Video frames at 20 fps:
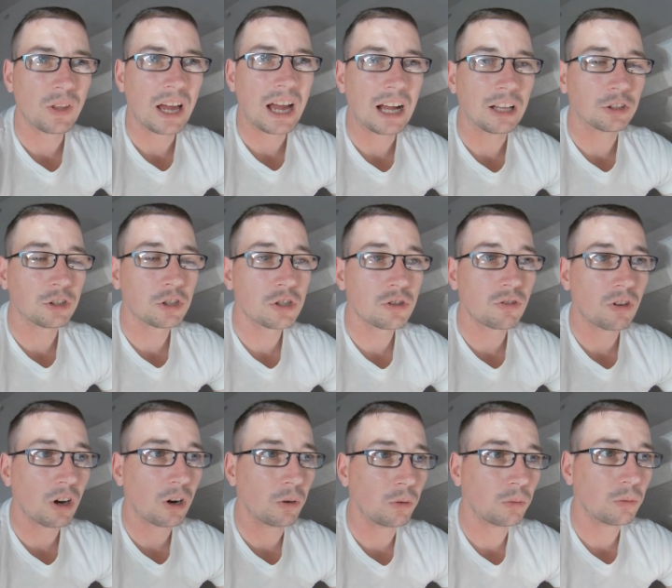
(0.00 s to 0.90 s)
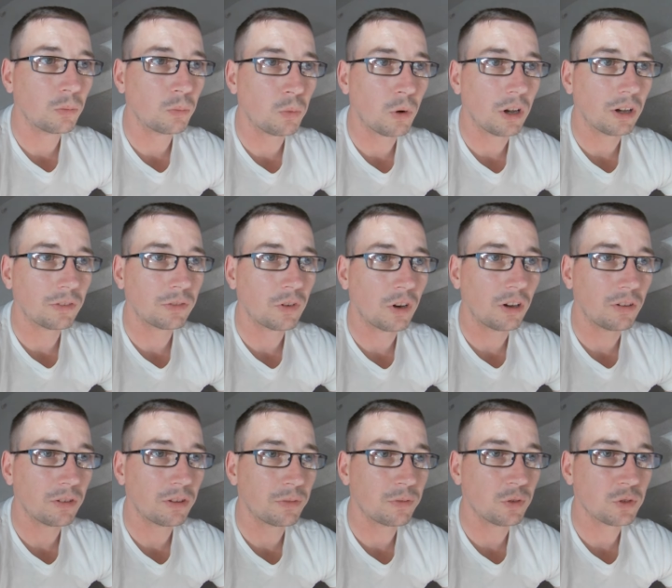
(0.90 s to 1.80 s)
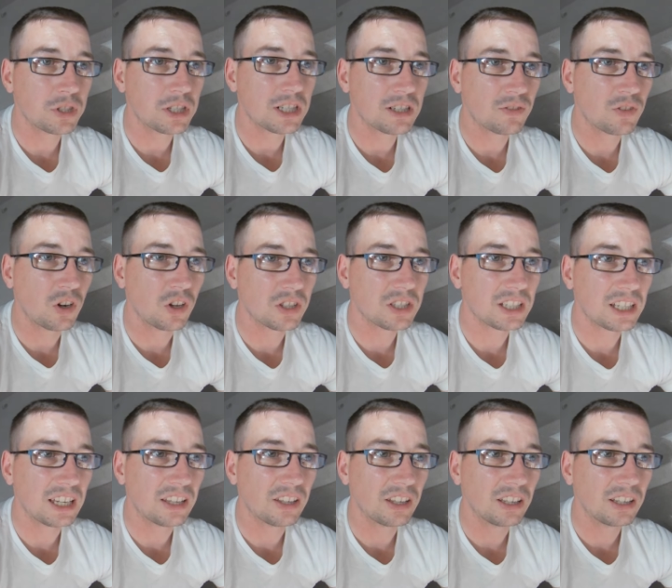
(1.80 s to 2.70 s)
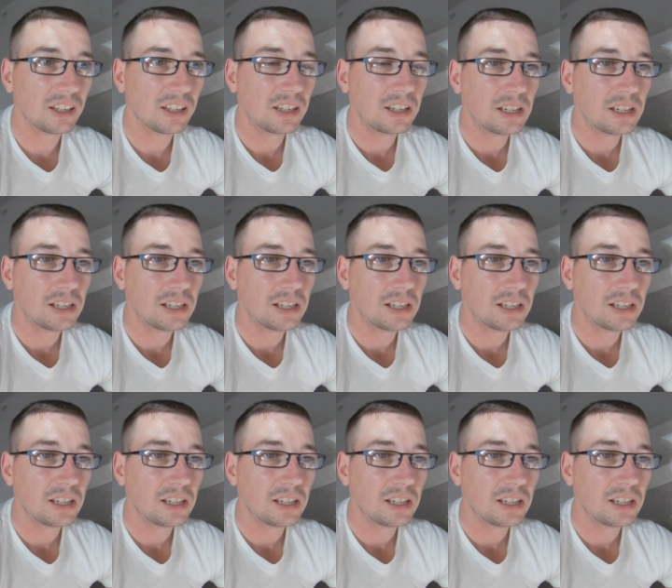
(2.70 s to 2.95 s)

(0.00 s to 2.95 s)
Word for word: That I'll just throw what I've got, the footage I've got together,